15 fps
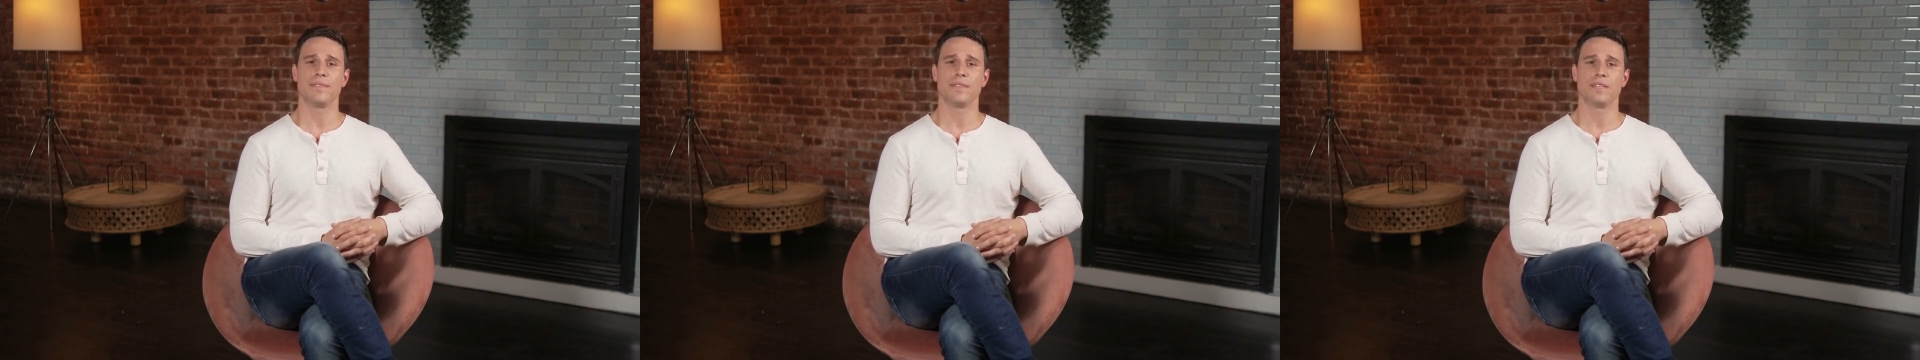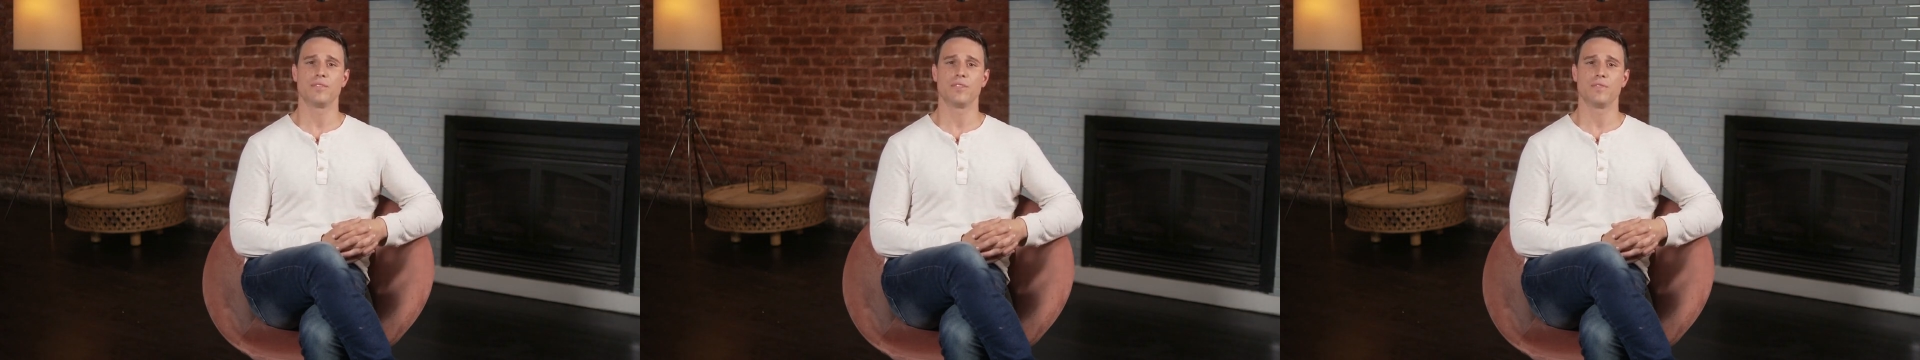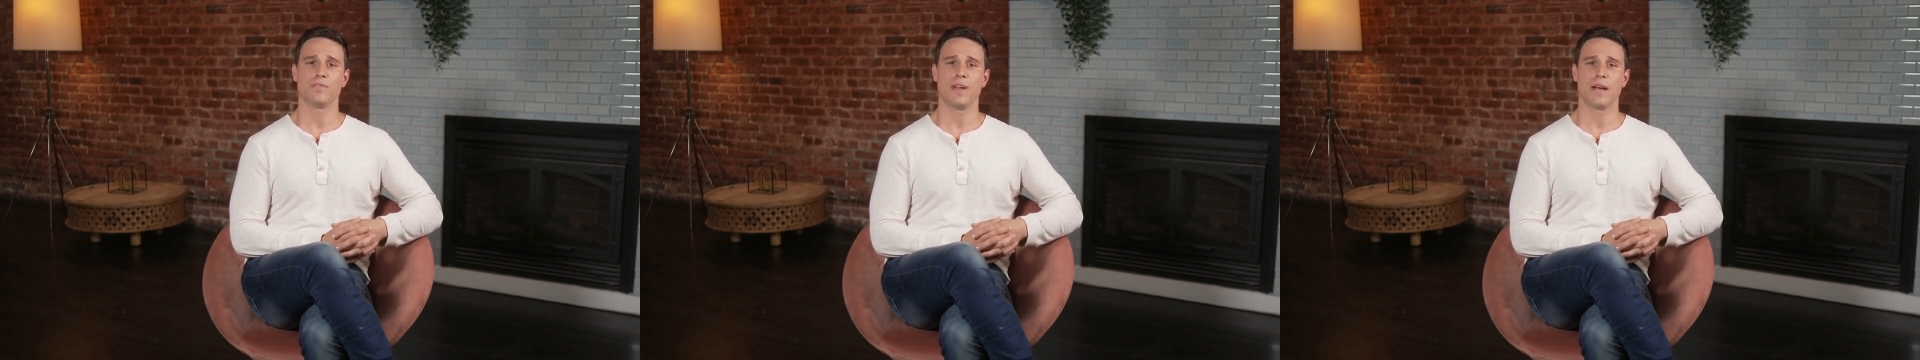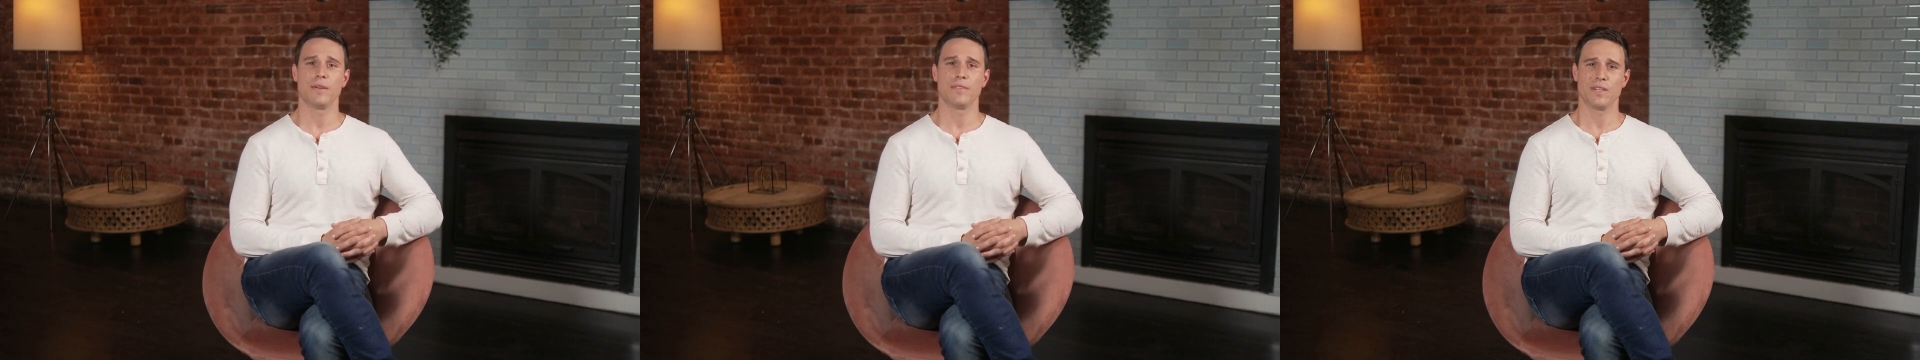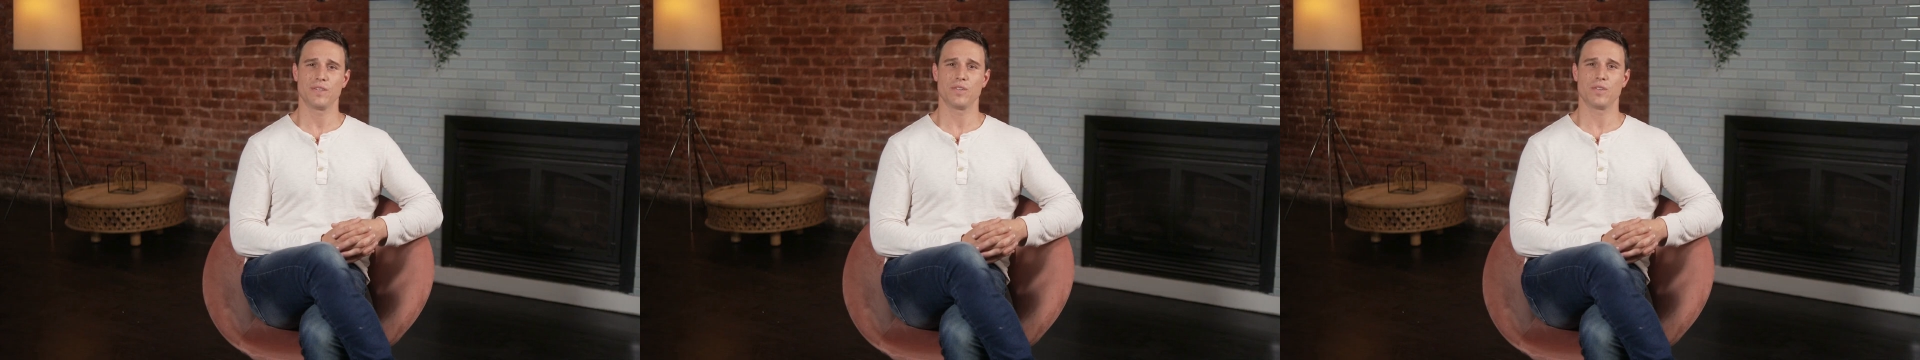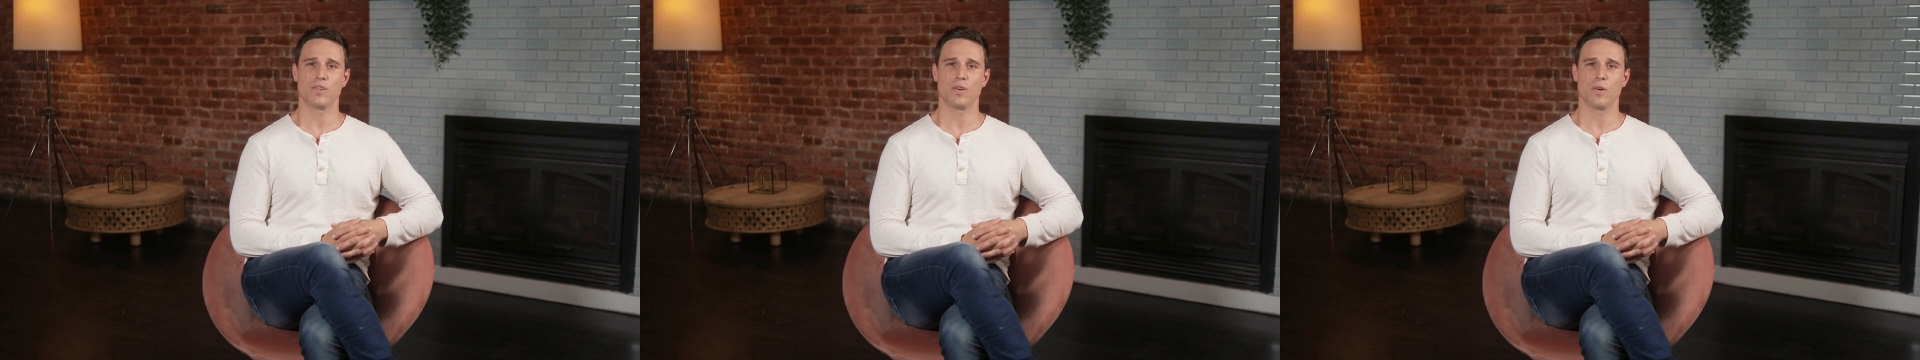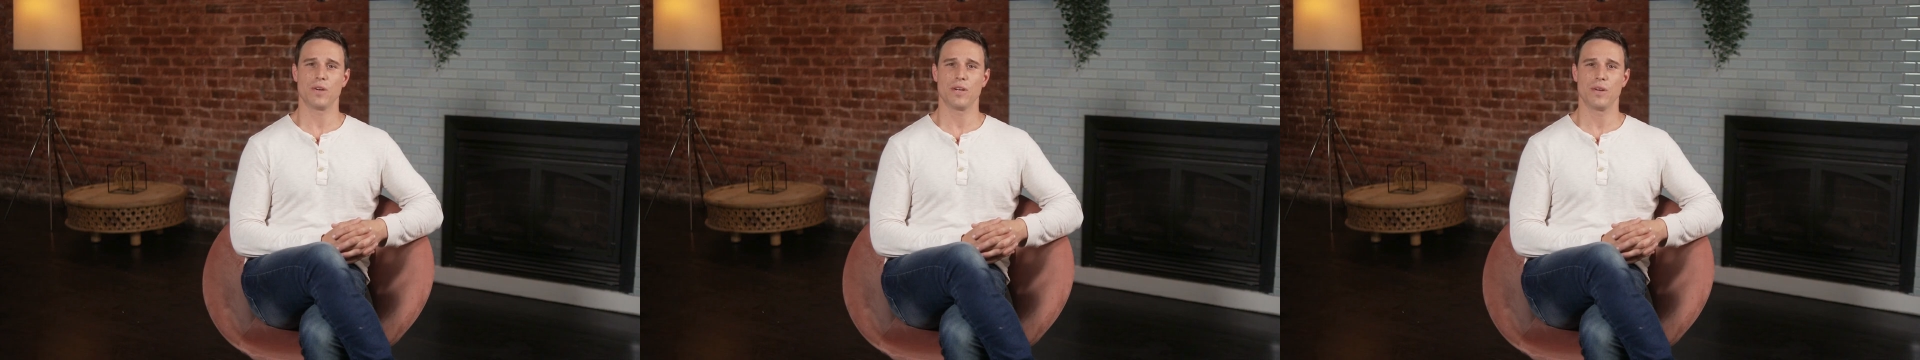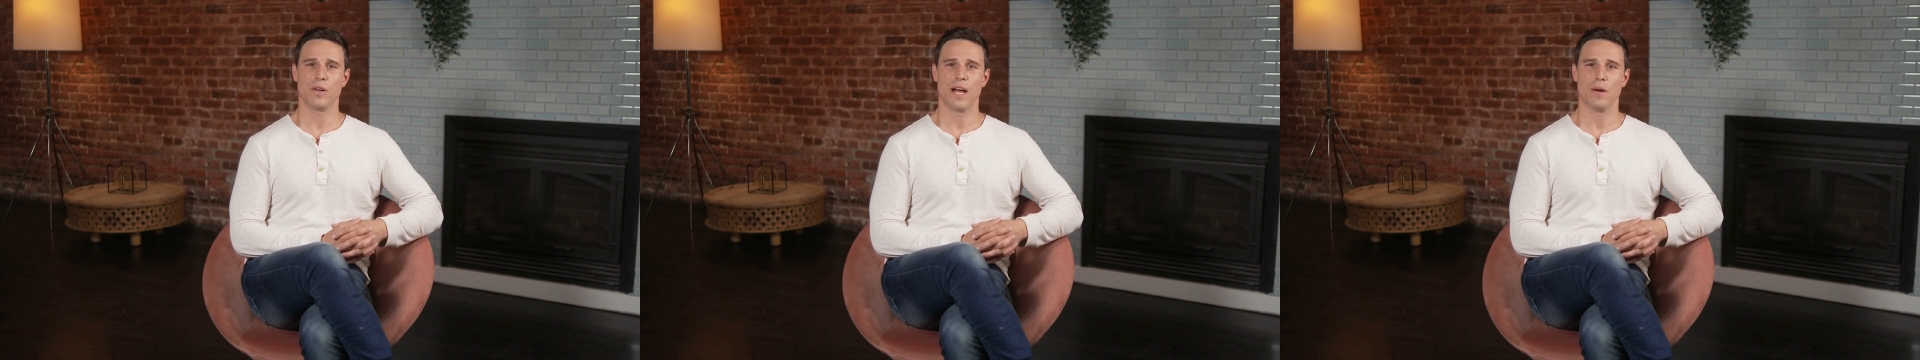If you found this
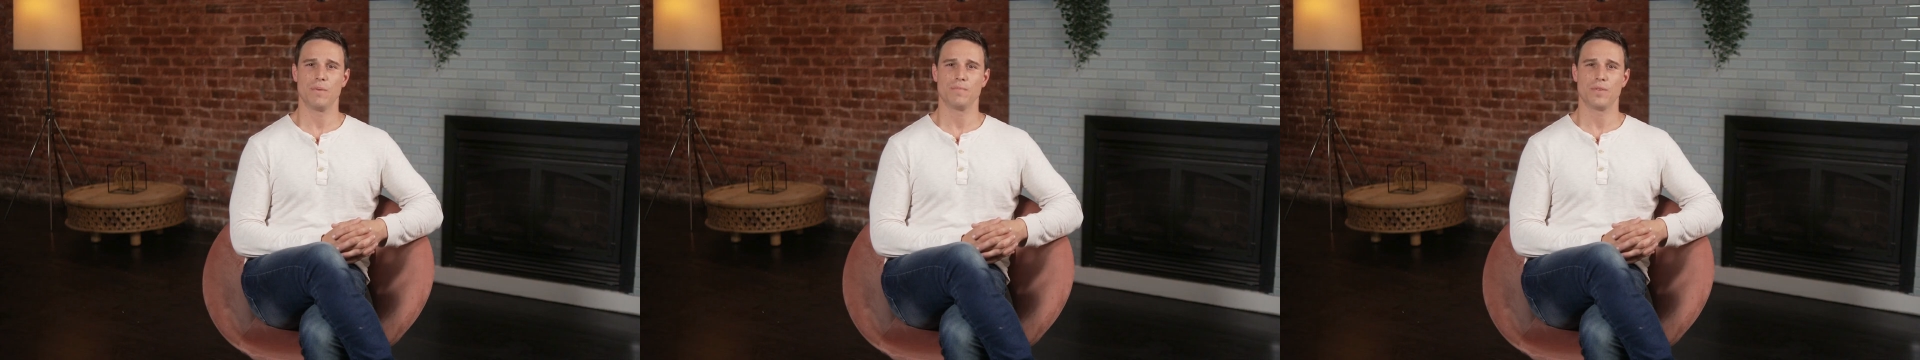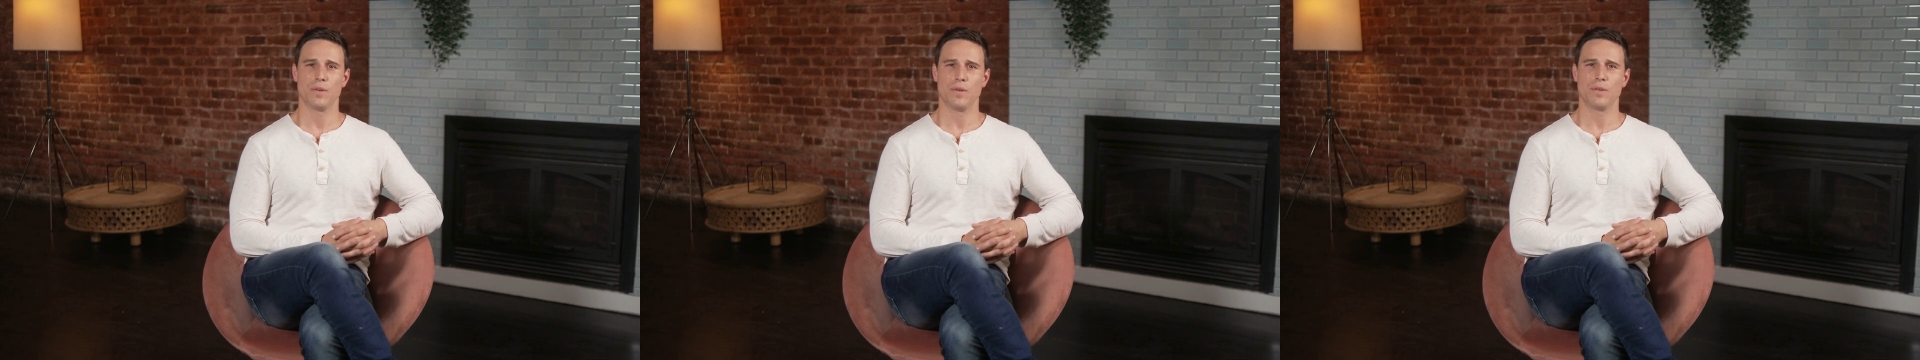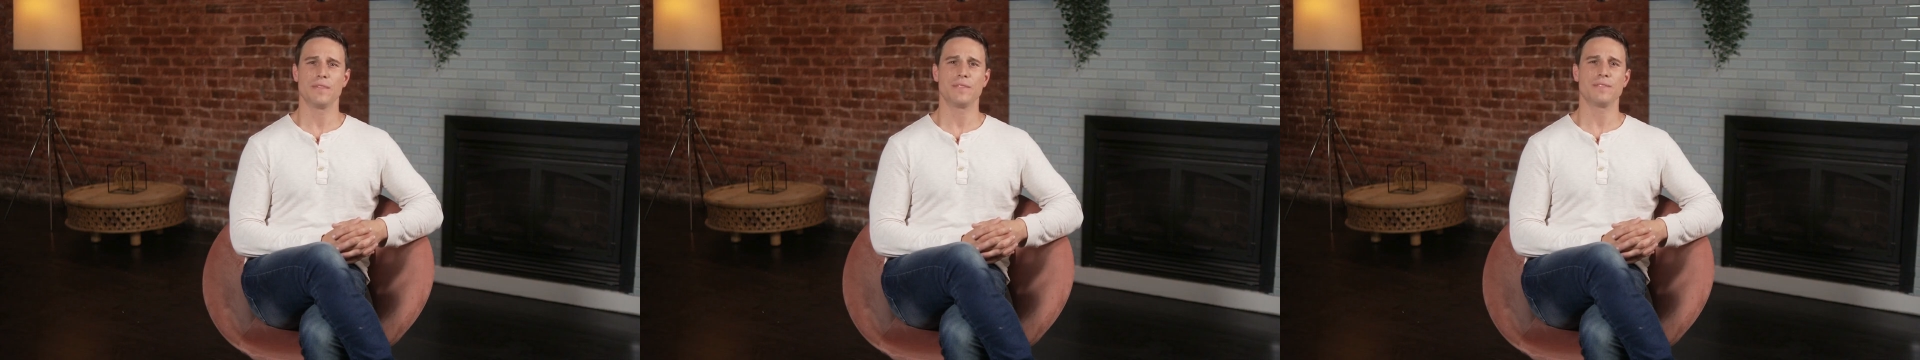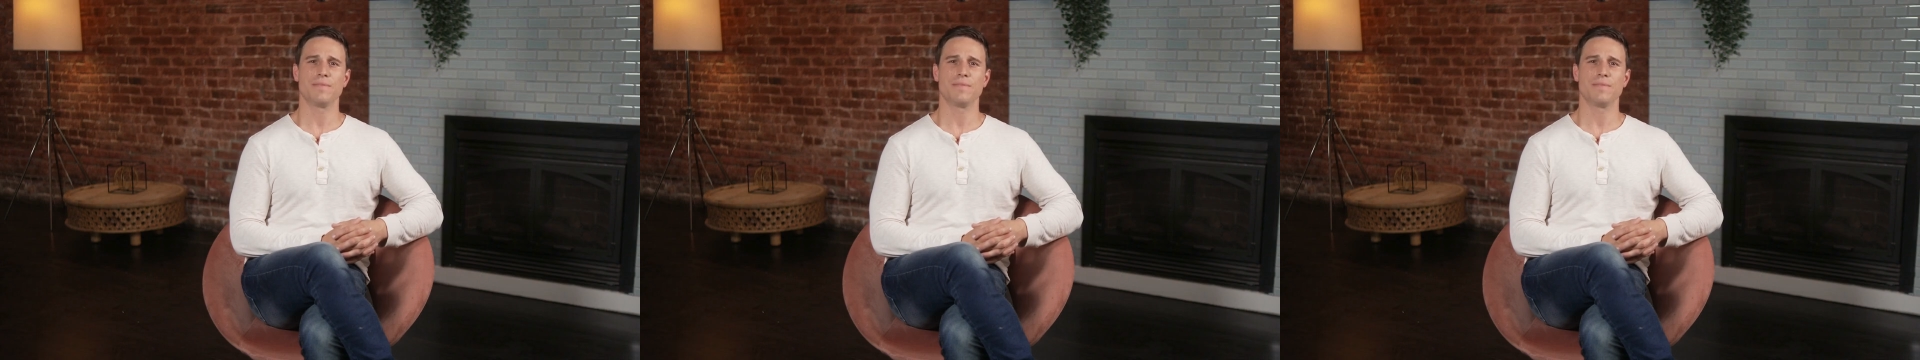tutorial helpful,